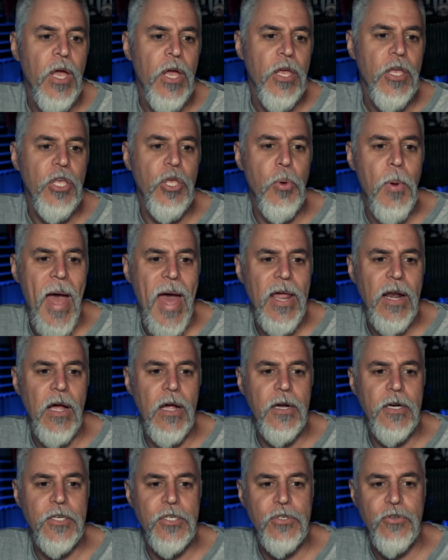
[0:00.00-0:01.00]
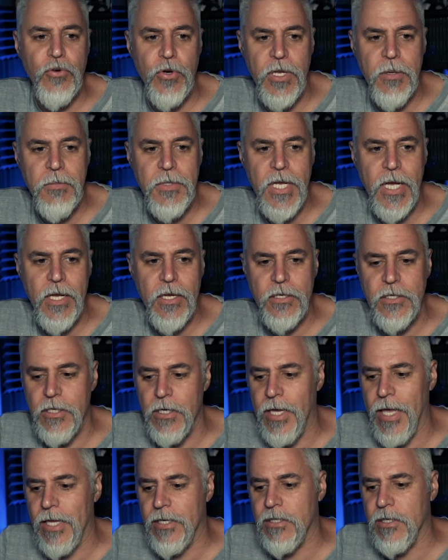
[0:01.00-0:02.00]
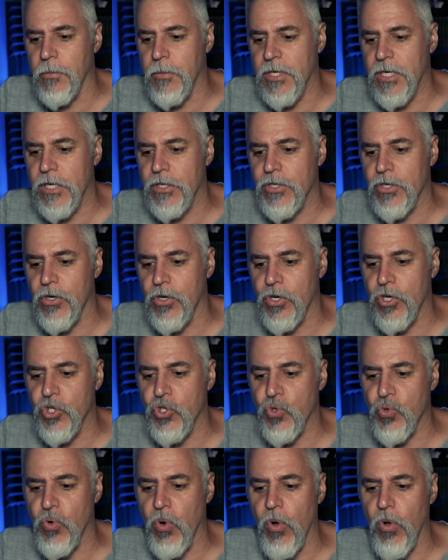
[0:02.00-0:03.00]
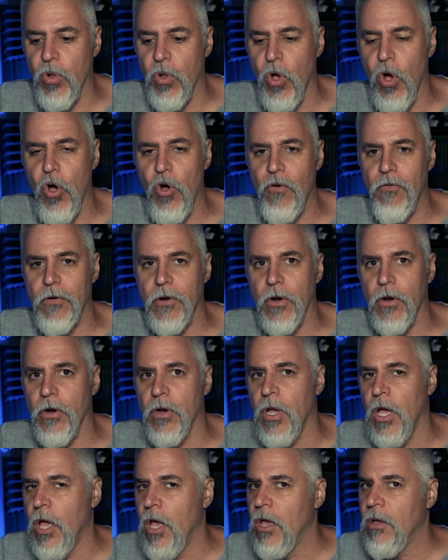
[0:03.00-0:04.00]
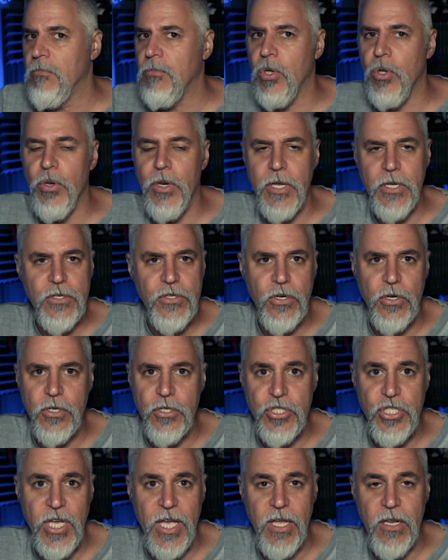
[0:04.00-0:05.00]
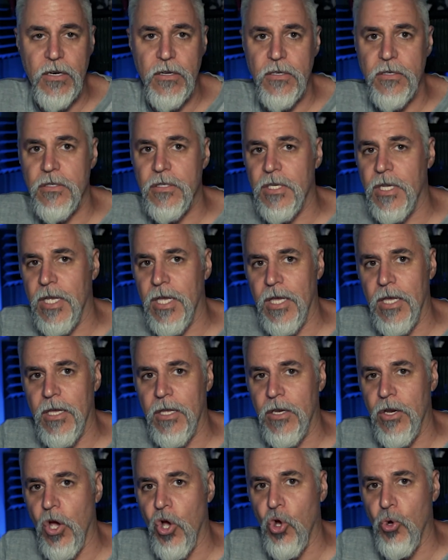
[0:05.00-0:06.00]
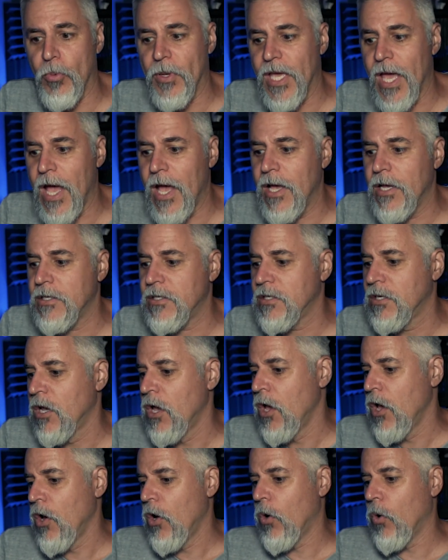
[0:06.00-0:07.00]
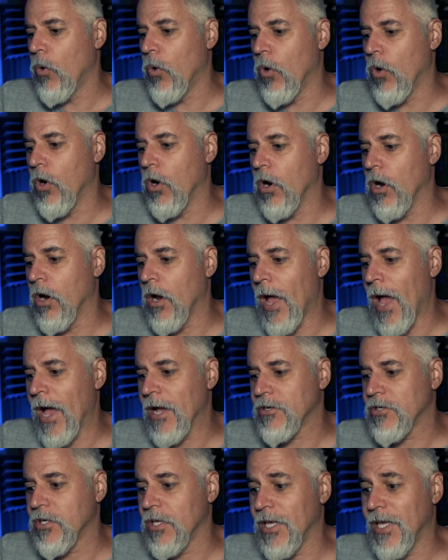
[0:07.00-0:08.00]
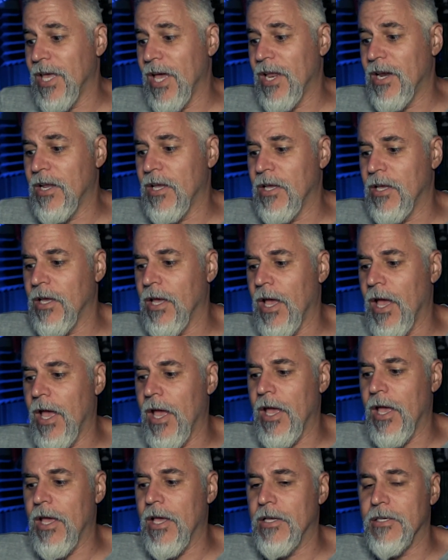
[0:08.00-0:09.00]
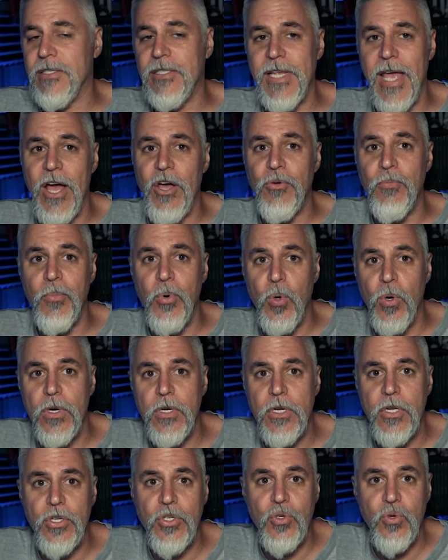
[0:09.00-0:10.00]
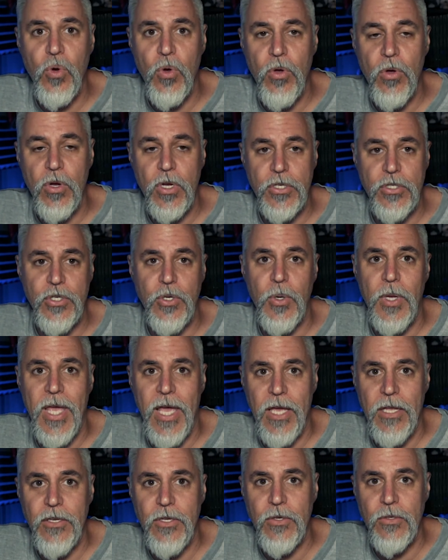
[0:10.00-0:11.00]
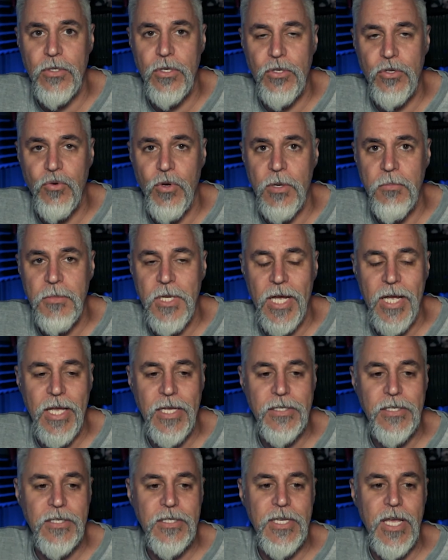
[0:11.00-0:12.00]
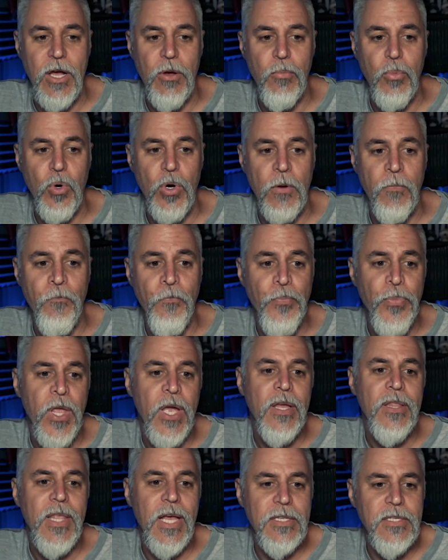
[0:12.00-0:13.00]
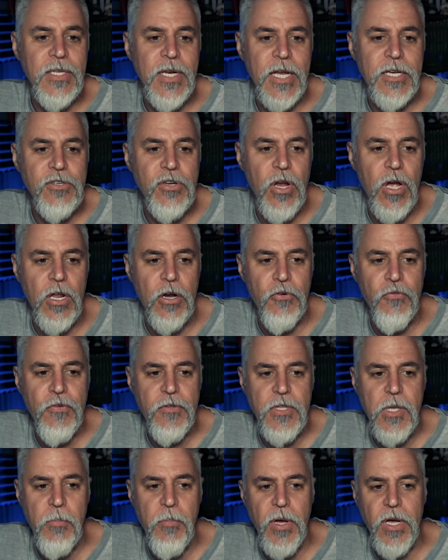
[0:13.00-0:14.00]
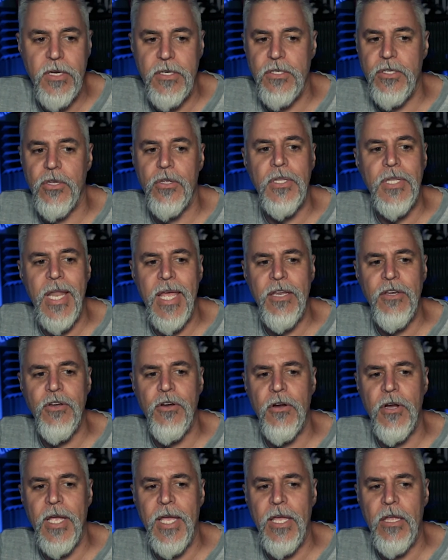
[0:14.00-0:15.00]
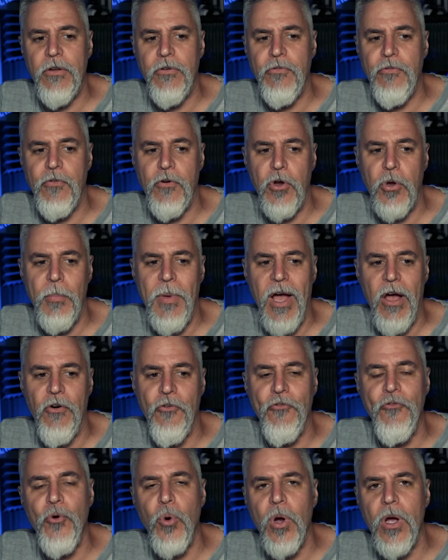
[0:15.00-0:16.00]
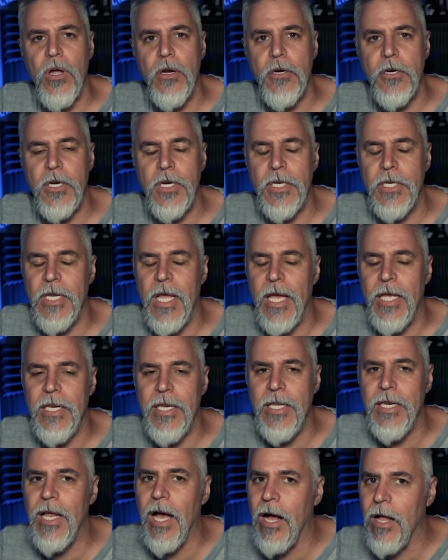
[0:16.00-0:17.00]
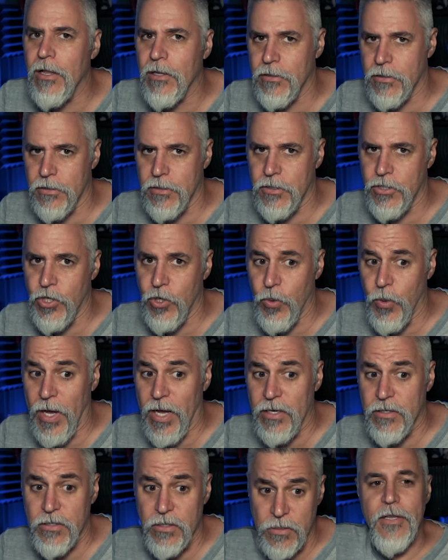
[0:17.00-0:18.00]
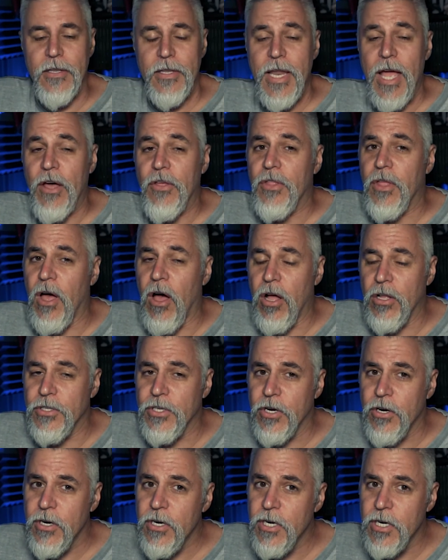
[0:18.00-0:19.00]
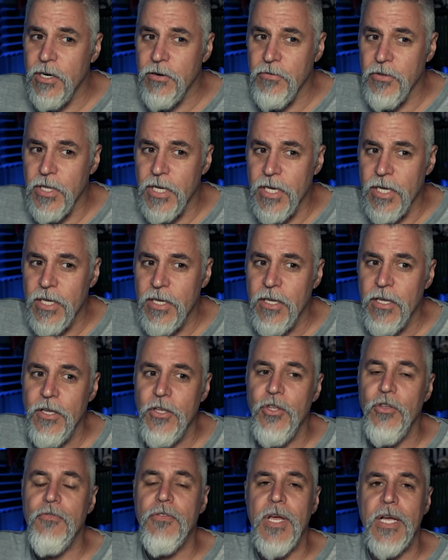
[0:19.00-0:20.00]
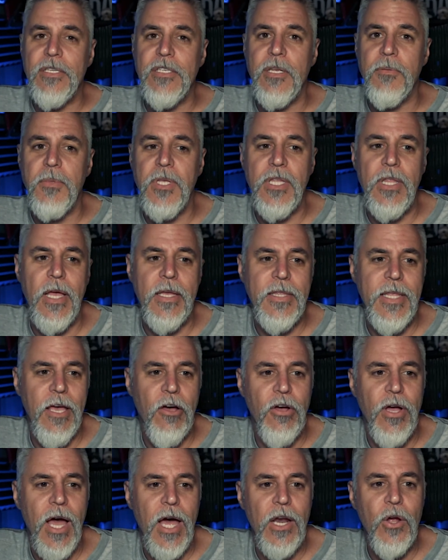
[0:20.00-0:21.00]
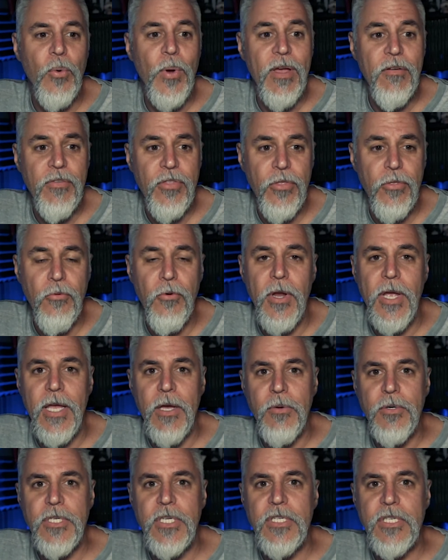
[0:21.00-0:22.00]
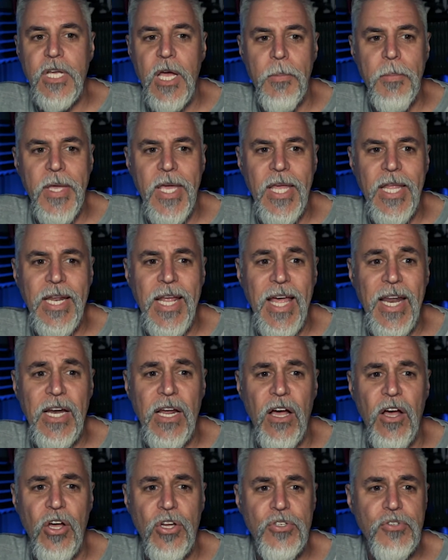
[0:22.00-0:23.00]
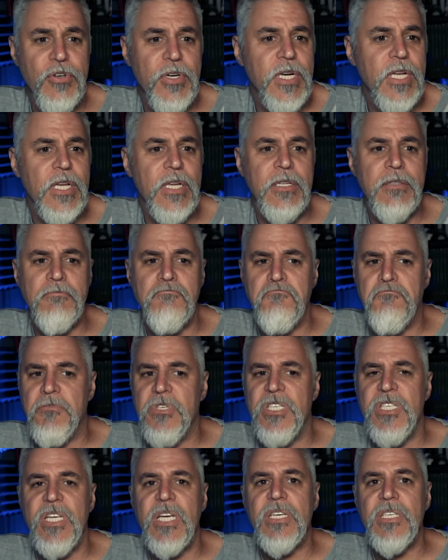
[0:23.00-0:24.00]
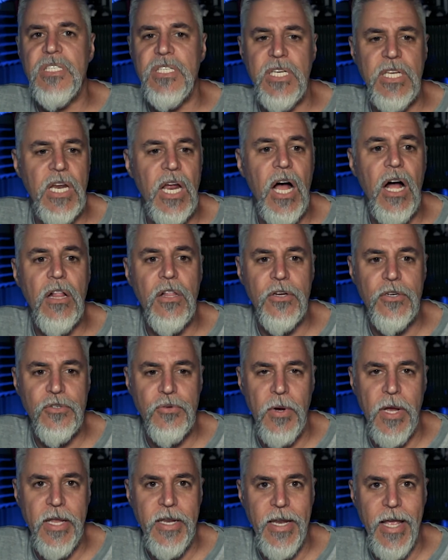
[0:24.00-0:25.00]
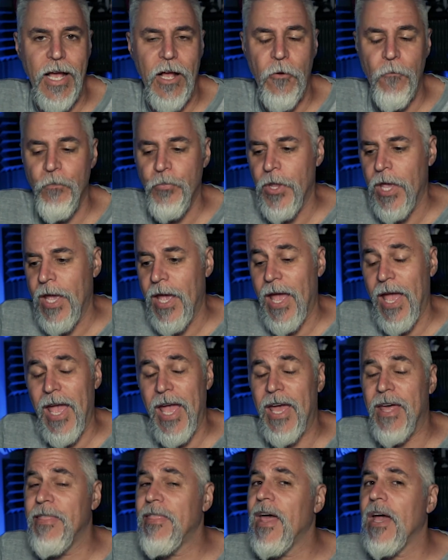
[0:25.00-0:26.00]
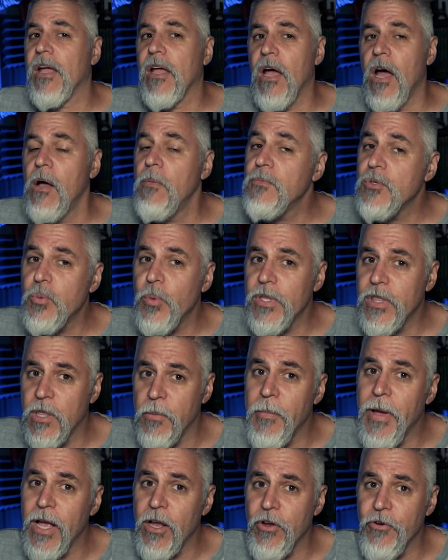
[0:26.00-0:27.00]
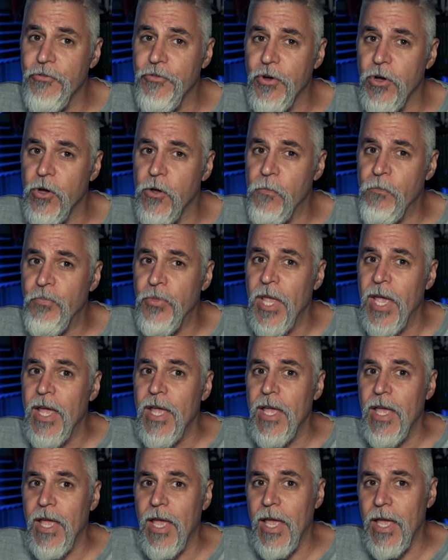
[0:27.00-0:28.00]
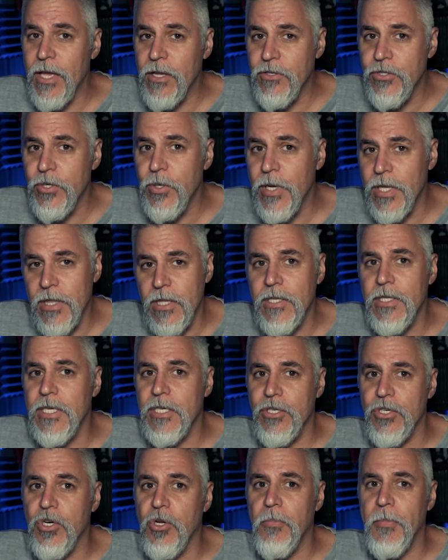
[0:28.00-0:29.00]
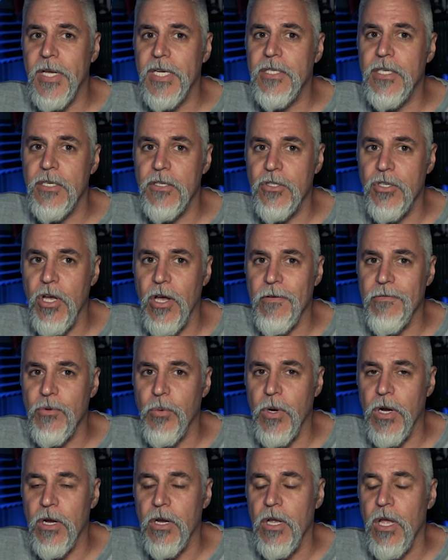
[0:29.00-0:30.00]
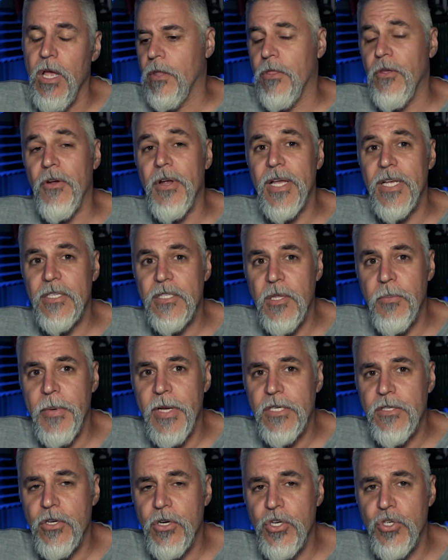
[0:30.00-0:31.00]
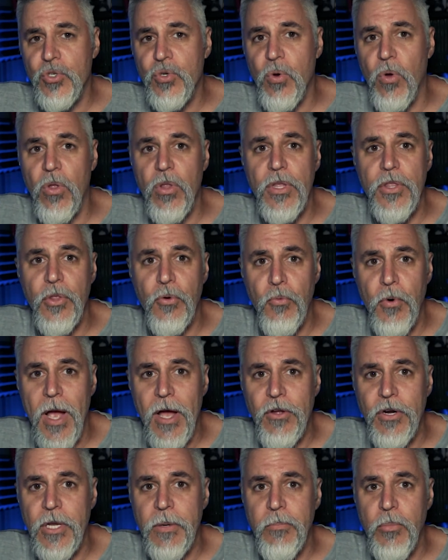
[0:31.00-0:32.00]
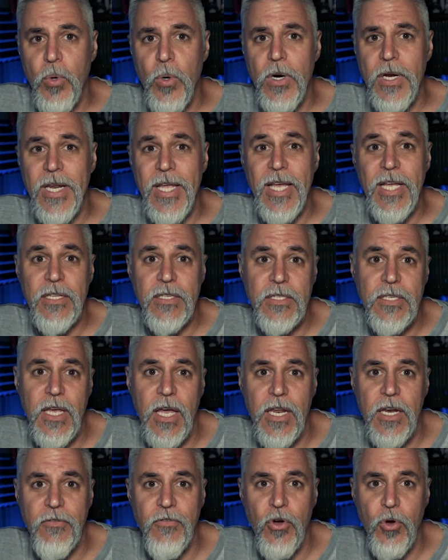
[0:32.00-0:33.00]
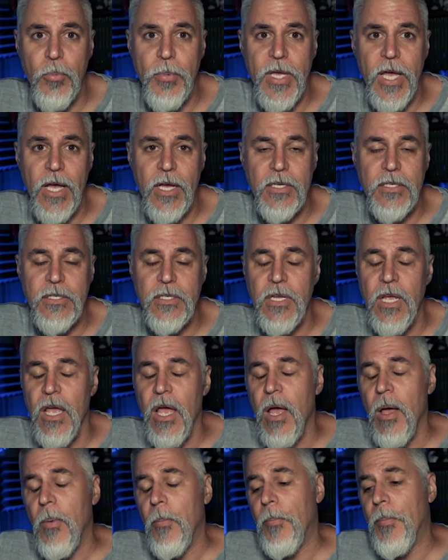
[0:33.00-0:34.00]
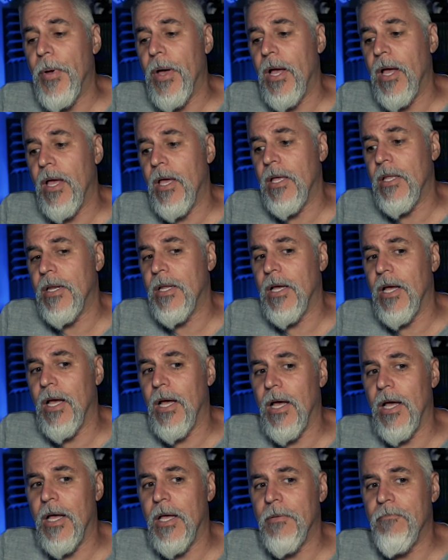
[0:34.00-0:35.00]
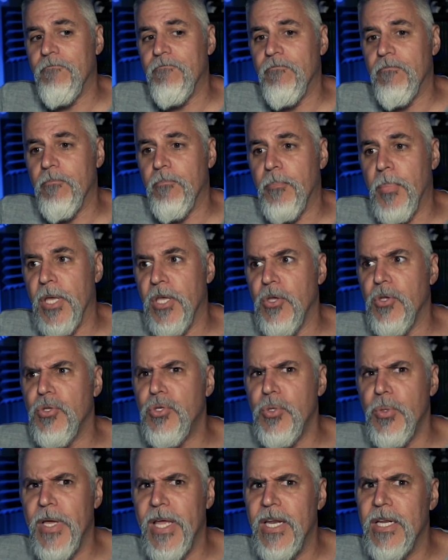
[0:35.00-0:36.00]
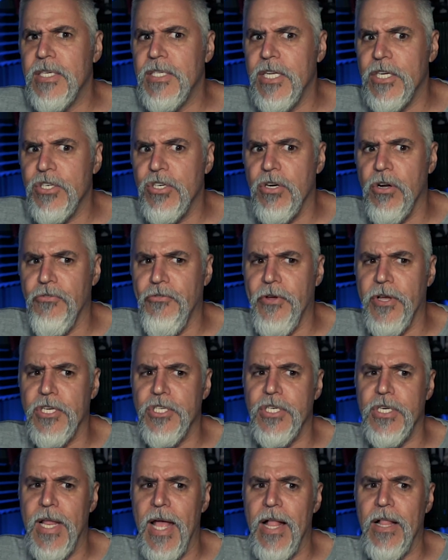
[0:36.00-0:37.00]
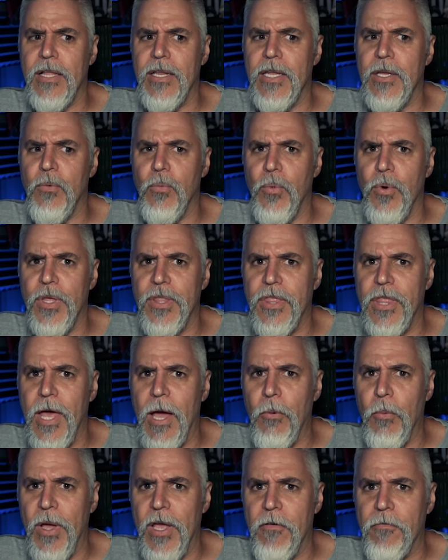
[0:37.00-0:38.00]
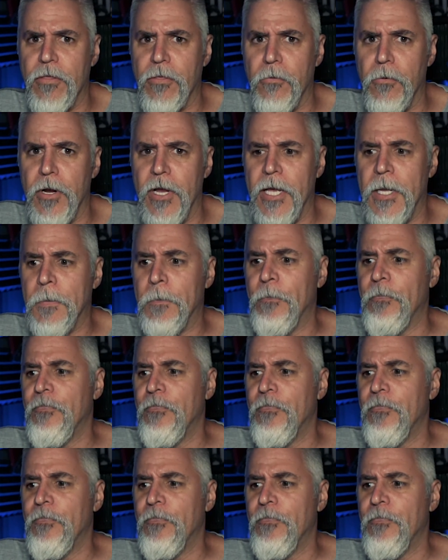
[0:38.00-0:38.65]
You add on a Stream Deck to get some additional control over muting certain channels in OBS, or actually getting a soundboard control, because you can use the Stream Deck as a soundboard. That's an extra $150. So then you're in for about $490 US. Now, alternatively, you've got something like the Elgato Wave3, which is coming in at $160 right now. And that comes with the microphone and you get the digital mixing software. There is the mixer control and the routing board inside of OBS, but you do get additional functionality with that Wave3.